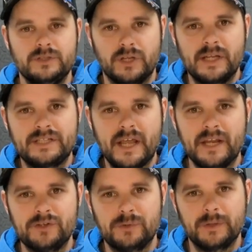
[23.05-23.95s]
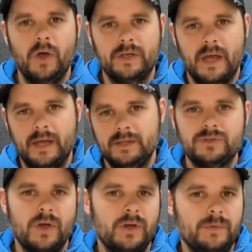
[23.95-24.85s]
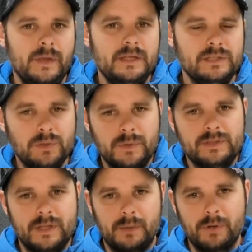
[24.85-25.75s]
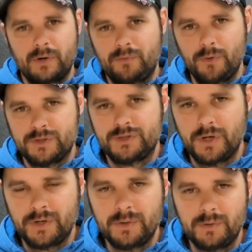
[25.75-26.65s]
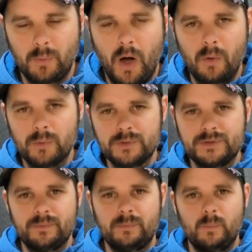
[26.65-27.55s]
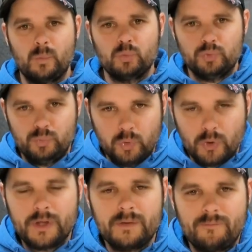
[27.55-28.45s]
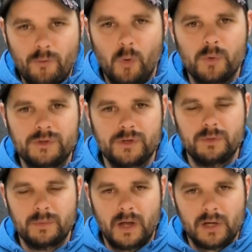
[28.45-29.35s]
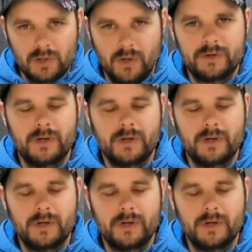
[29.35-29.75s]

So let's get into it. Okay, so these lures that I'm going to first show you, I was looking forward to them a lot.